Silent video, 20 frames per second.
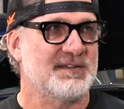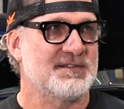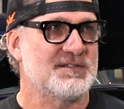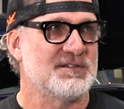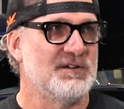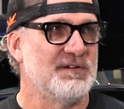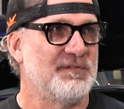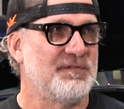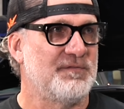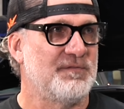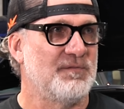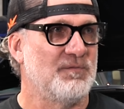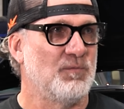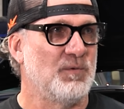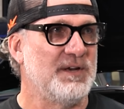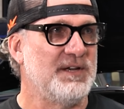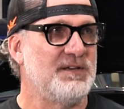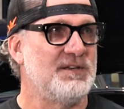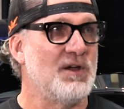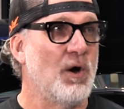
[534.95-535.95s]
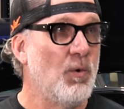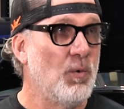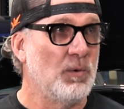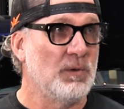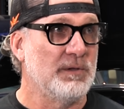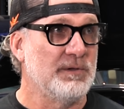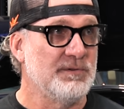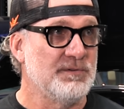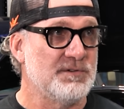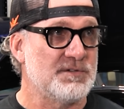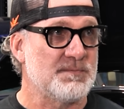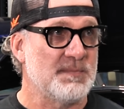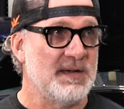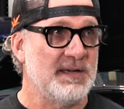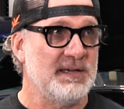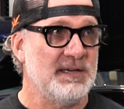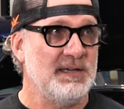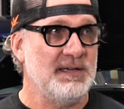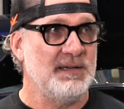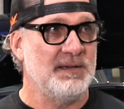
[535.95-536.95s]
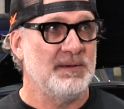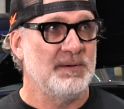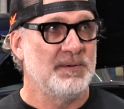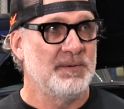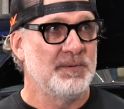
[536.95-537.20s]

So if we don't lose money